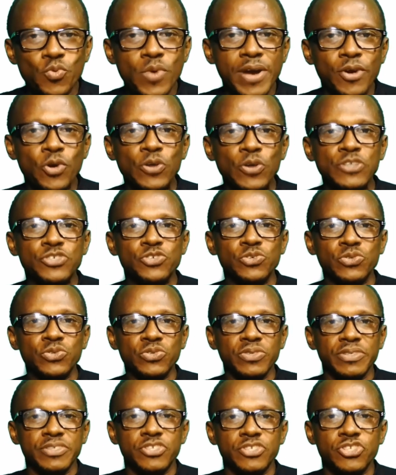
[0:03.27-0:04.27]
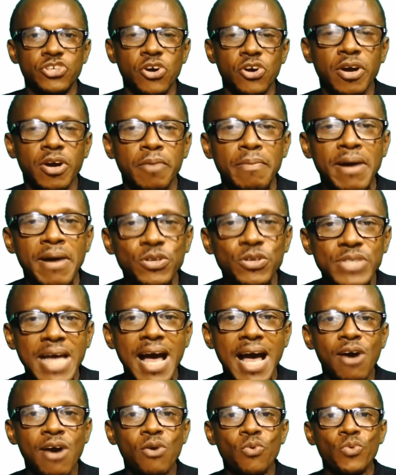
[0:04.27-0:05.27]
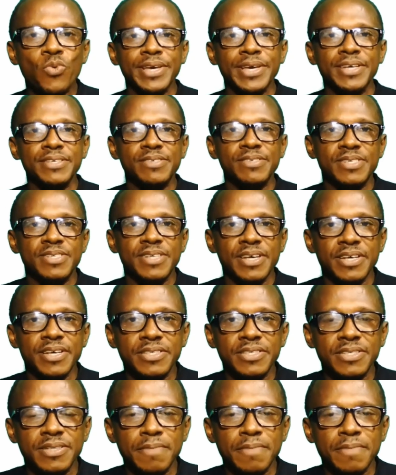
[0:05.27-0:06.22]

we're going to talk about how we insert